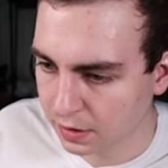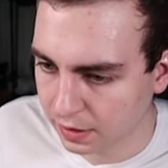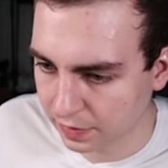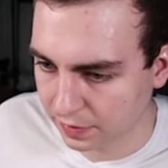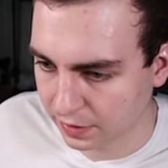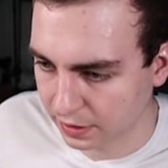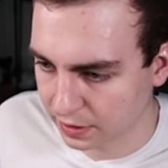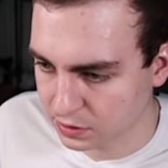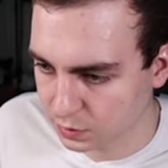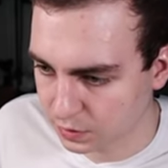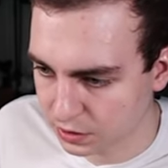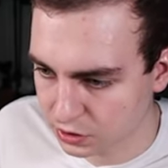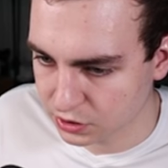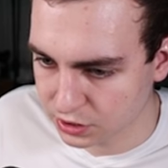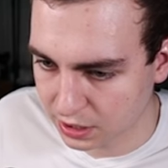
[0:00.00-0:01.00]
And then I guess we
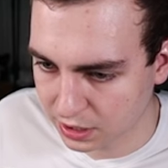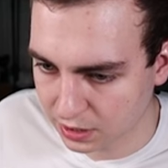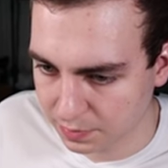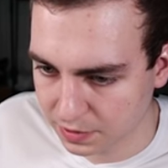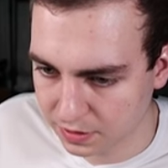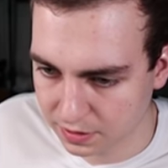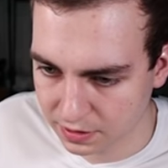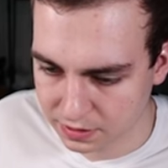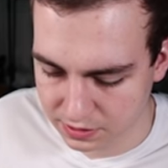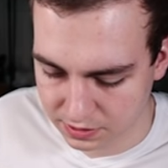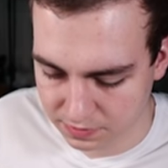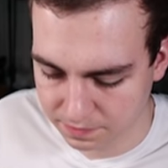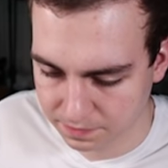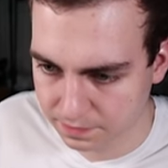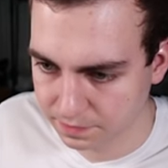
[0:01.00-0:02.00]
can copy
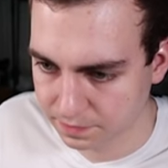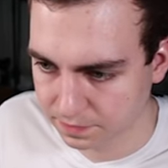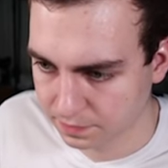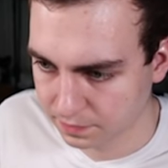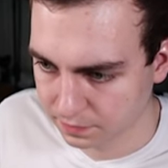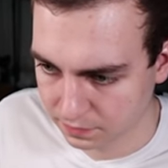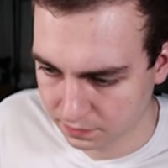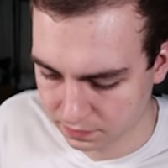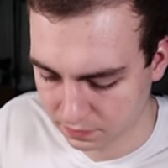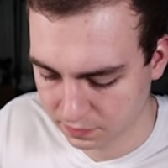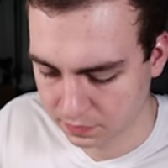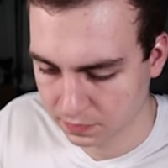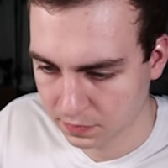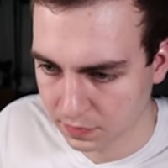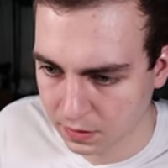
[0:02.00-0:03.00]
this,
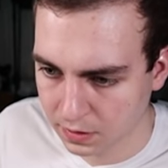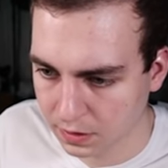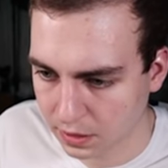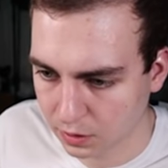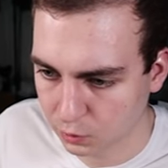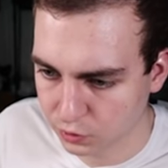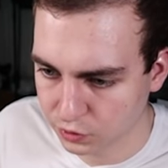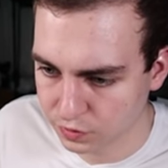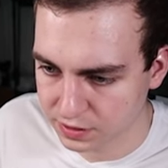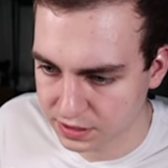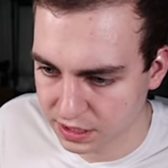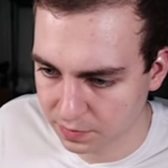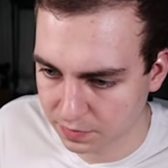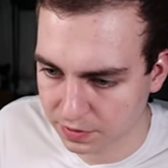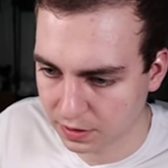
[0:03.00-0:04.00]
and we'll do the
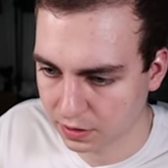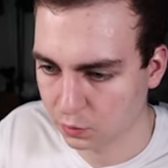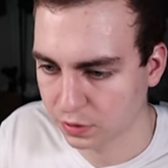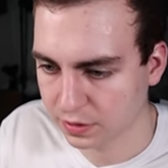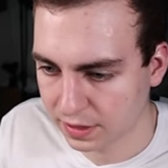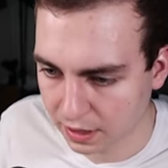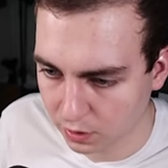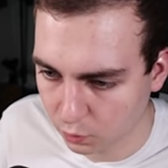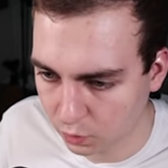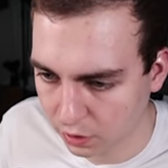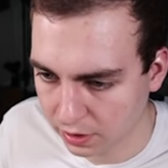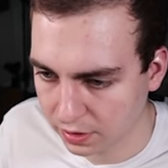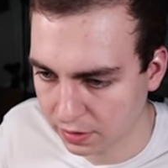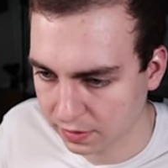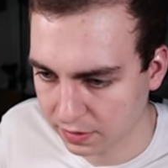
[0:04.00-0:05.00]
same thing with get
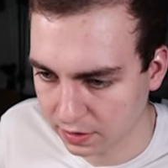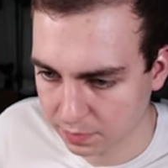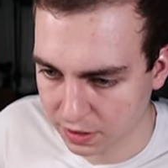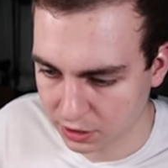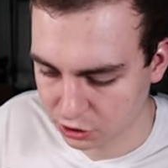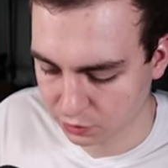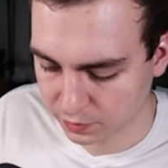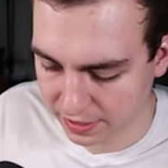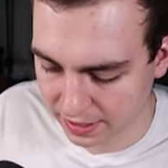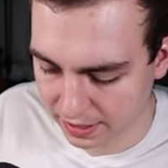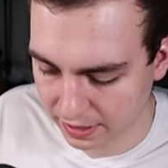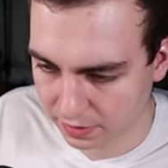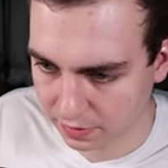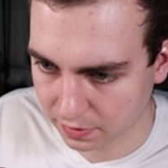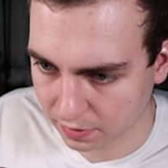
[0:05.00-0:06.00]
1, and then make sure we
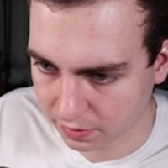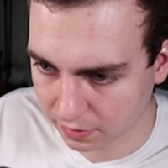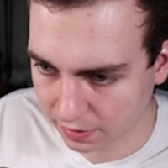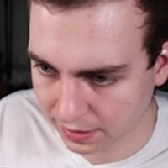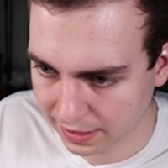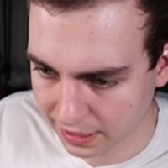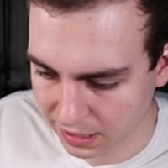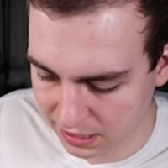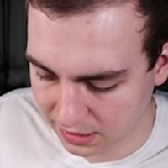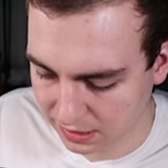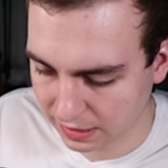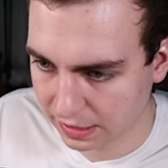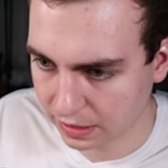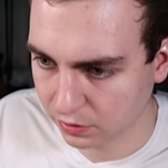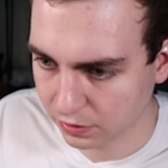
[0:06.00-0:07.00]
add our end
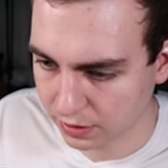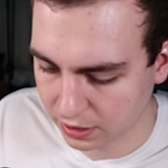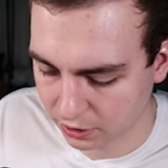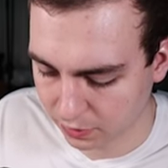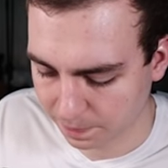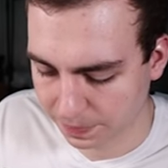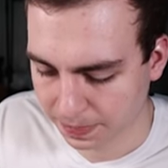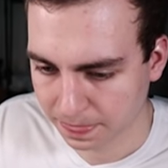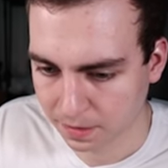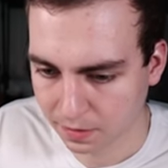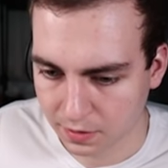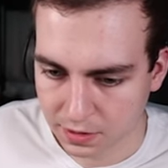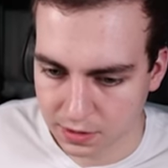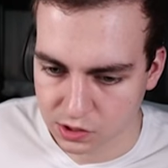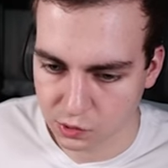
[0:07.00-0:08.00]
L here.
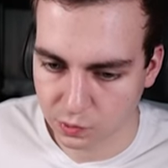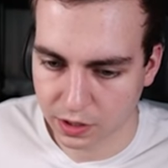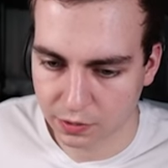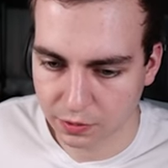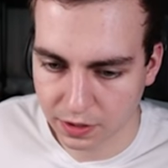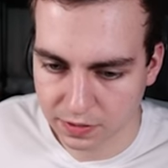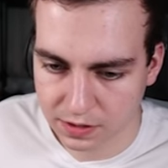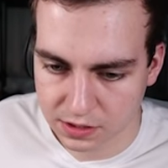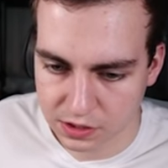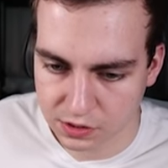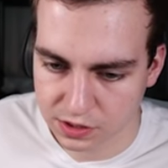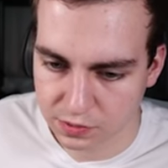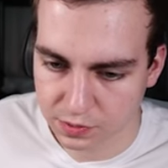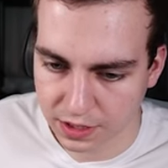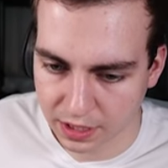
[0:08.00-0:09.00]
So when I run this, you
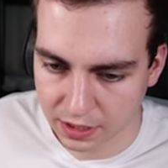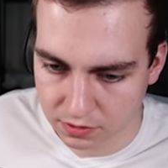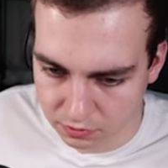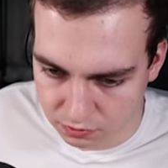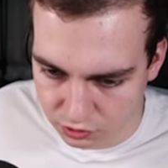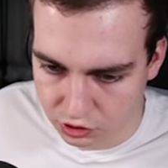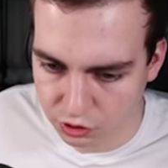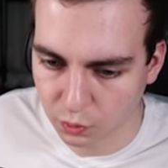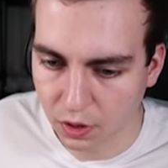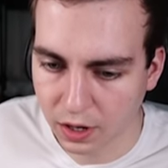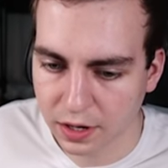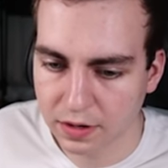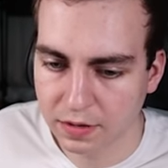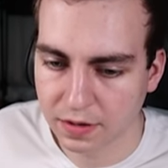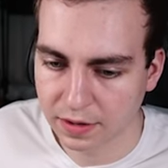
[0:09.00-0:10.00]
see we get 2,
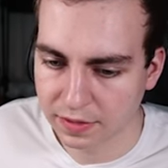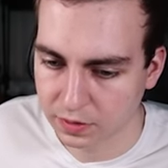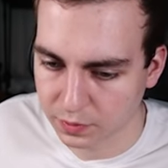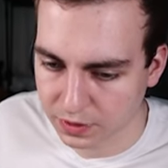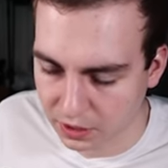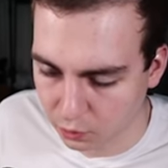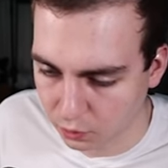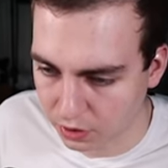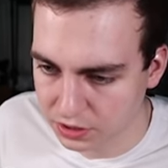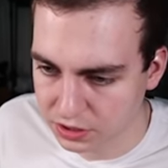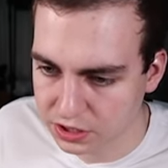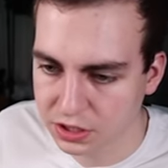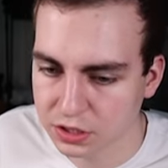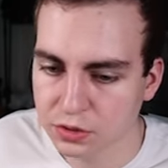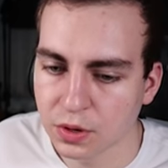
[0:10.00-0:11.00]
1, and then we get 1,
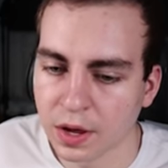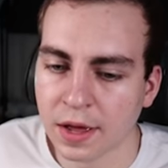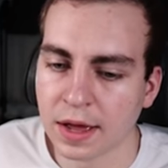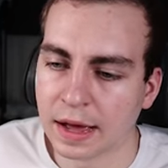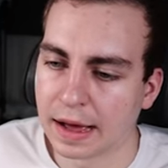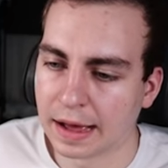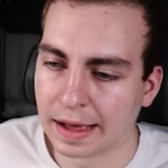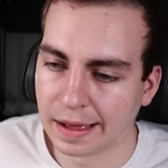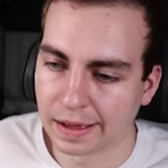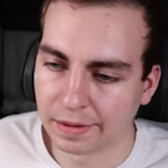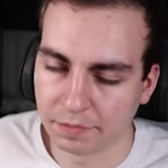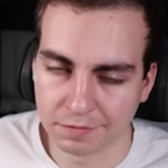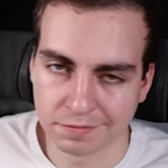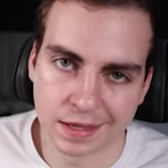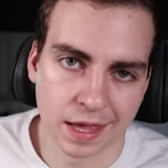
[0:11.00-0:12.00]
2.
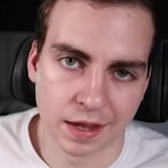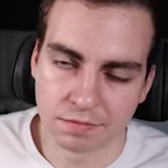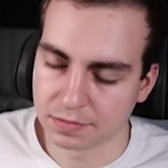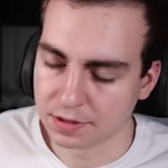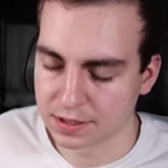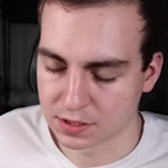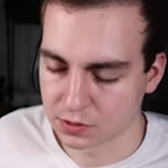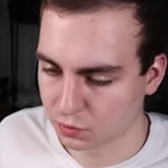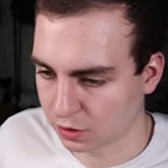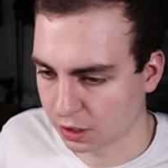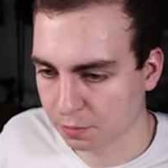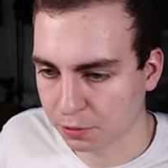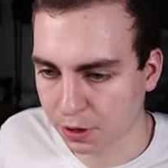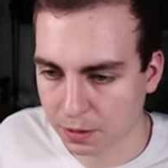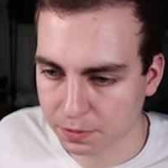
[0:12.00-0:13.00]
Again, this is
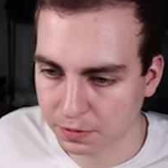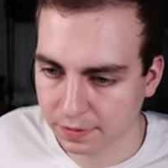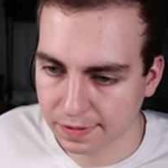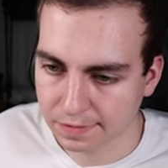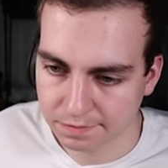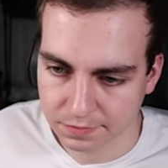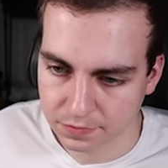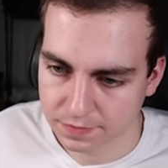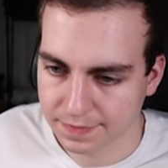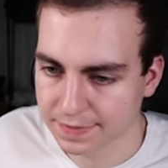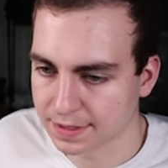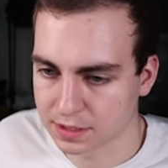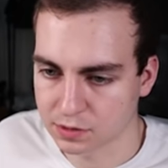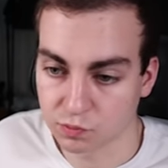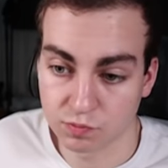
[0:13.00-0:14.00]
working properly.
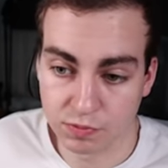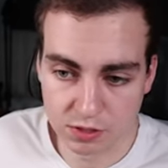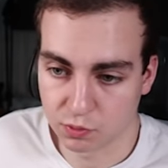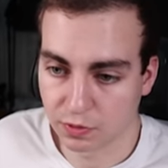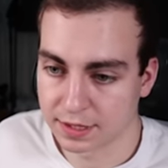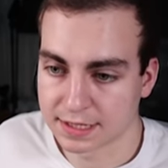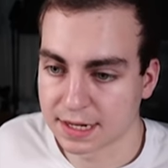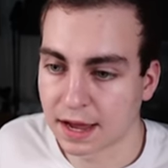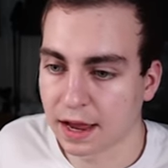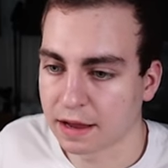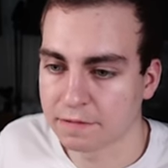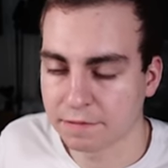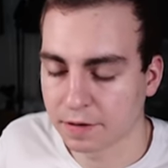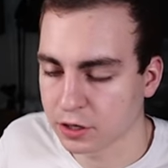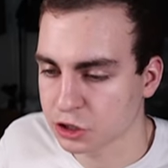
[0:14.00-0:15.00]
This is what the tie
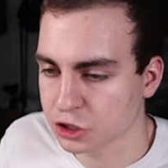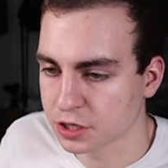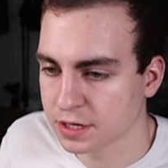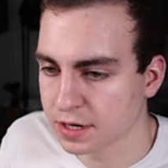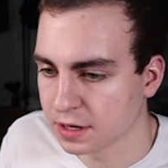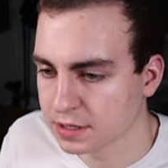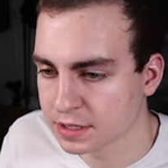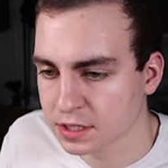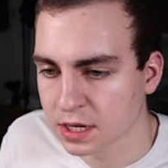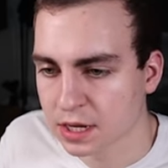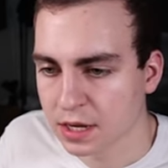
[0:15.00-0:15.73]
function does.